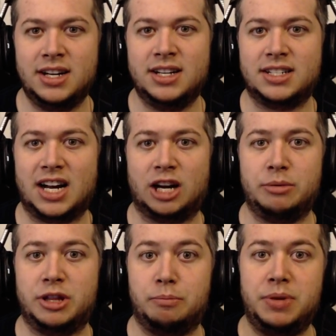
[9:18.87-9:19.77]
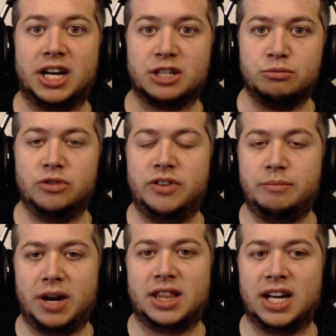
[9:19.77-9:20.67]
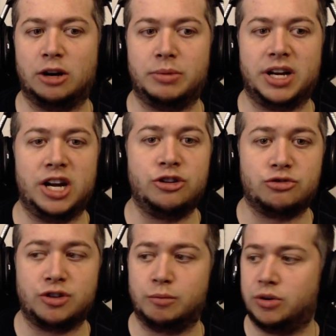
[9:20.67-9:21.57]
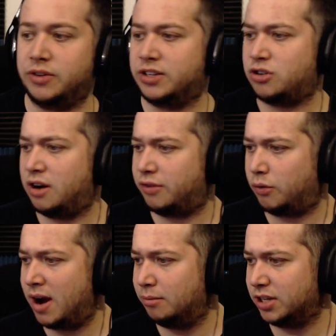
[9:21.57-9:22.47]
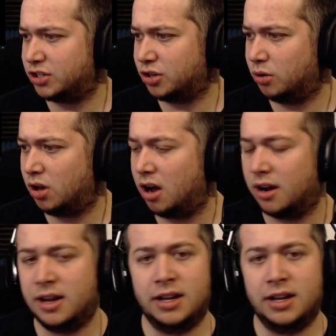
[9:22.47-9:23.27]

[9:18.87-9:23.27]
It's not going to be the biggest movie, but I think it'll be an interesting movie. Sorry for rambling so long.